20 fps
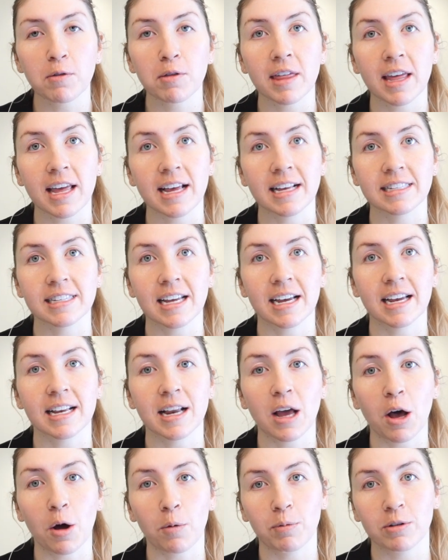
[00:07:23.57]
things that
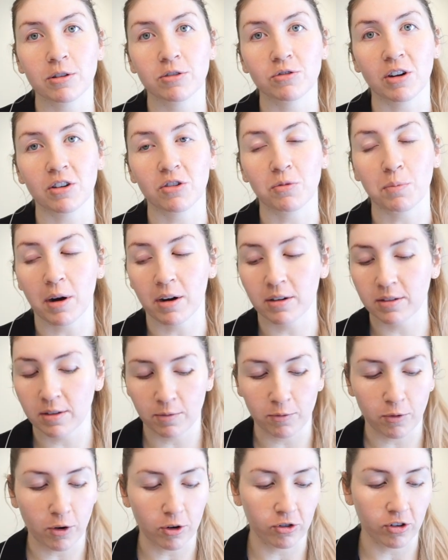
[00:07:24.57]
can help with stretch marks,
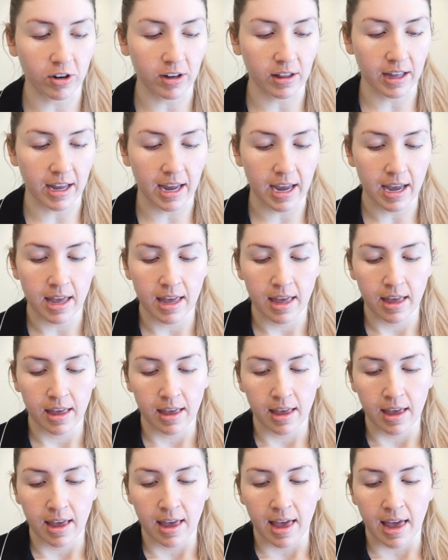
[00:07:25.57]
unfortunately.
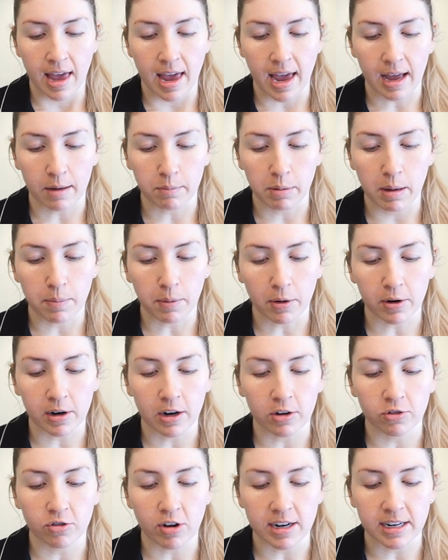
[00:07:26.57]
And people are
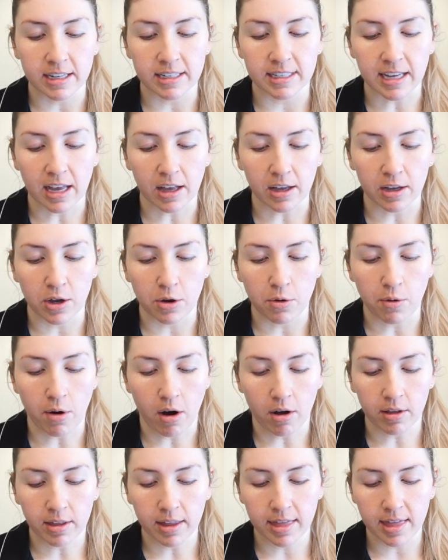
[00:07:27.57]
going to try to sell you
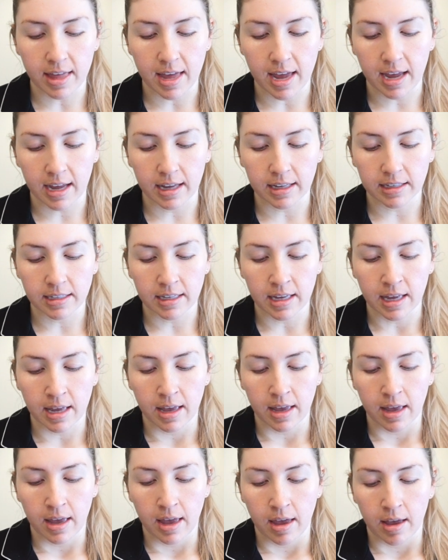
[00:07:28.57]
all the things
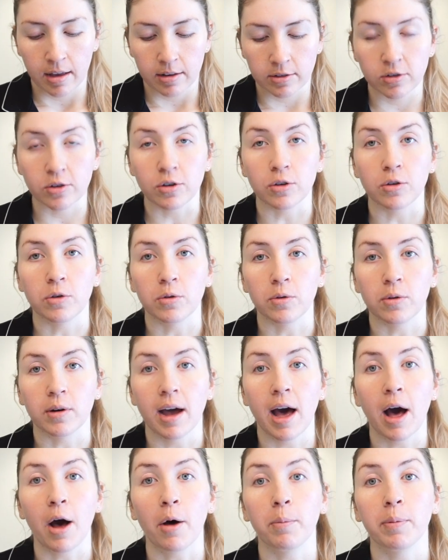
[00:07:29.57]
to
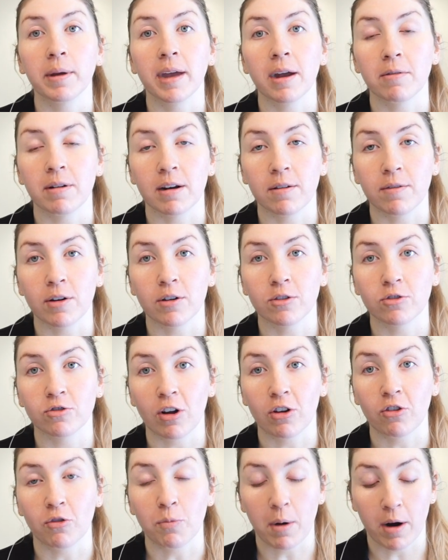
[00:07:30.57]
help get rid of your
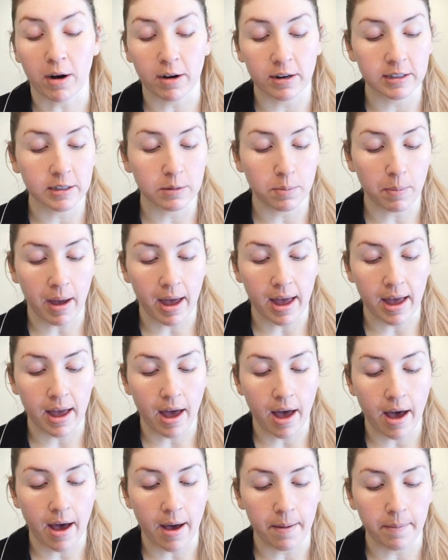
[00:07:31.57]
stretch marks. But
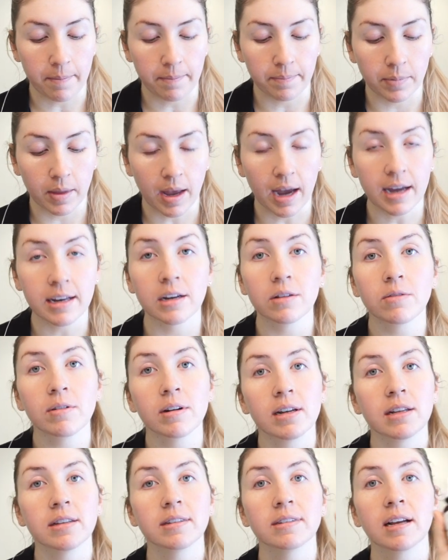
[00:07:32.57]
I did
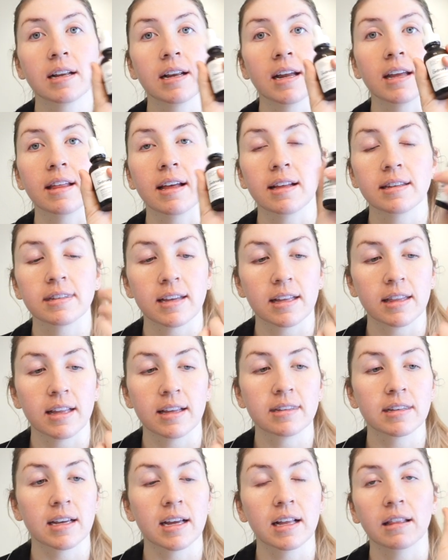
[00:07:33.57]
read a study that said
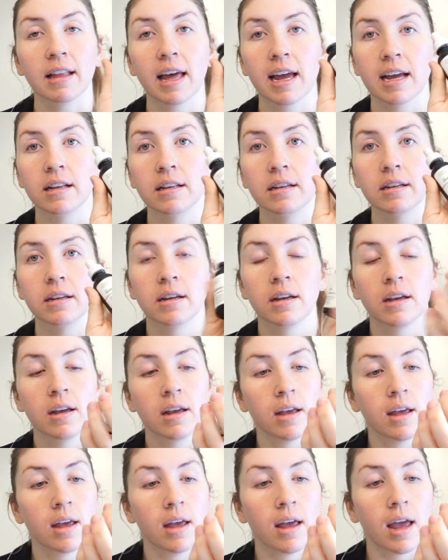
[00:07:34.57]
this can lighten
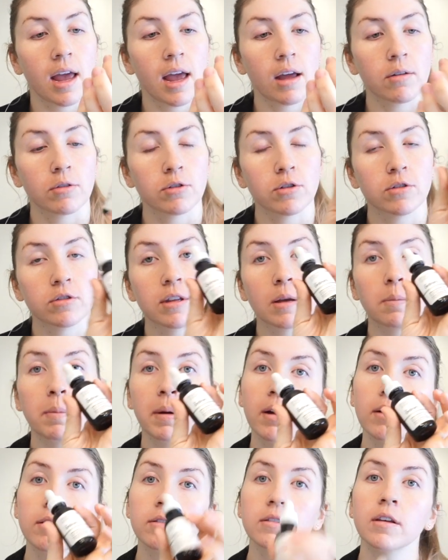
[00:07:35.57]
and reduce the
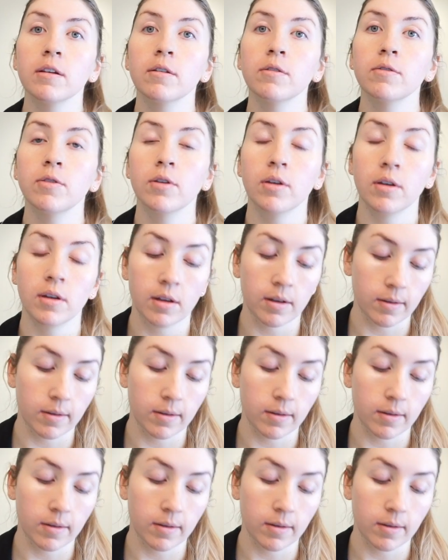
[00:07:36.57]
appearance of